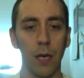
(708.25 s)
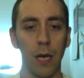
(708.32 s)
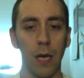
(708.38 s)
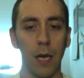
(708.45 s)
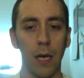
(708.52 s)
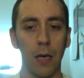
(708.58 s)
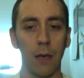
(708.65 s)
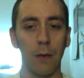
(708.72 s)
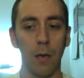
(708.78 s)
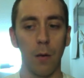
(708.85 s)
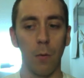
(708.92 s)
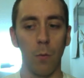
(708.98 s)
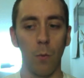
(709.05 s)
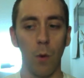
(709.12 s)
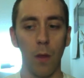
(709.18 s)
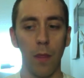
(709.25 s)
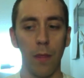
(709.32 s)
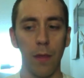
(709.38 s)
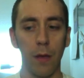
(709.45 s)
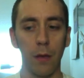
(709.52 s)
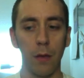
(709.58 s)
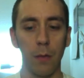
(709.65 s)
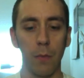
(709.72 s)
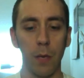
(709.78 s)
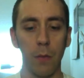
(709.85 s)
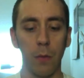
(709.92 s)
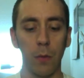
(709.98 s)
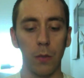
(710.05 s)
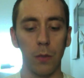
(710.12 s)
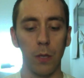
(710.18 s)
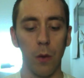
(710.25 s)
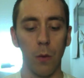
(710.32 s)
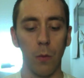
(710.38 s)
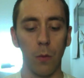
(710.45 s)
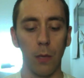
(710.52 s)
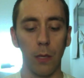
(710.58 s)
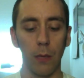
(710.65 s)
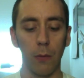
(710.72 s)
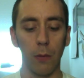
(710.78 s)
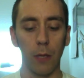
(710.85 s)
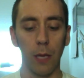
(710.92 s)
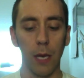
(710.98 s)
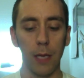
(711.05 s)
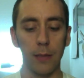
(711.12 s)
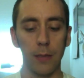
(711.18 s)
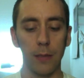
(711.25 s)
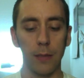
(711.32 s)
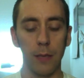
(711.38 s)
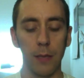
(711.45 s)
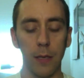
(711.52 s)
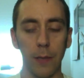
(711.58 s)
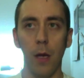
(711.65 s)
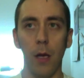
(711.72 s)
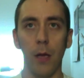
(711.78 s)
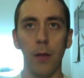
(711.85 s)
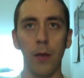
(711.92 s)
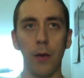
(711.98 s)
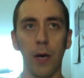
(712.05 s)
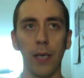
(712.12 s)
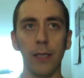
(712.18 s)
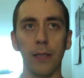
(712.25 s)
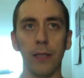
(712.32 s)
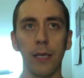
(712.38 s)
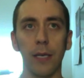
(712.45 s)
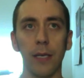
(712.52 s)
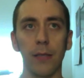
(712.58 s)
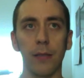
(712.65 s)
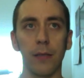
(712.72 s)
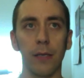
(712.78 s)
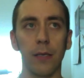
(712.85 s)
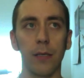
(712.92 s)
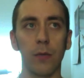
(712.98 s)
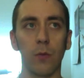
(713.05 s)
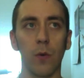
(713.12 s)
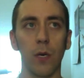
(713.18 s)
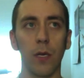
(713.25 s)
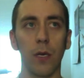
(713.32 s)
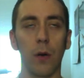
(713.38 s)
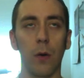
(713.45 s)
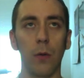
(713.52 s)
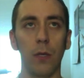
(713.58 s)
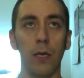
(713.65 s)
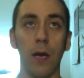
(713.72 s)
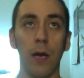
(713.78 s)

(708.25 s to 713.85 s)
And one thing that people don't really realize is that the United States is one of the only.